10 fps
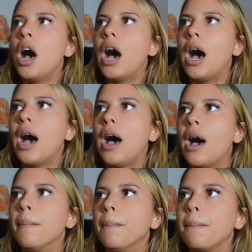
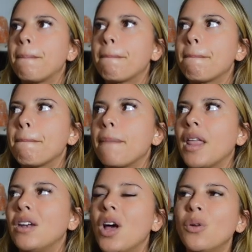
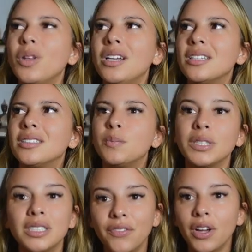not only does
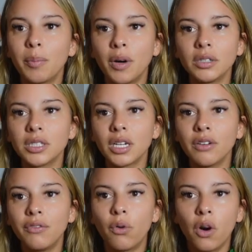specific person
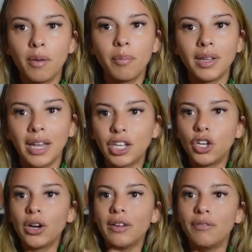conform, but like
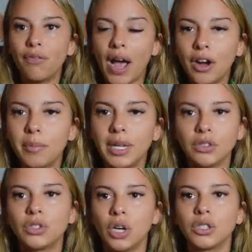your environment
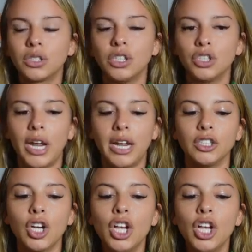starts to change.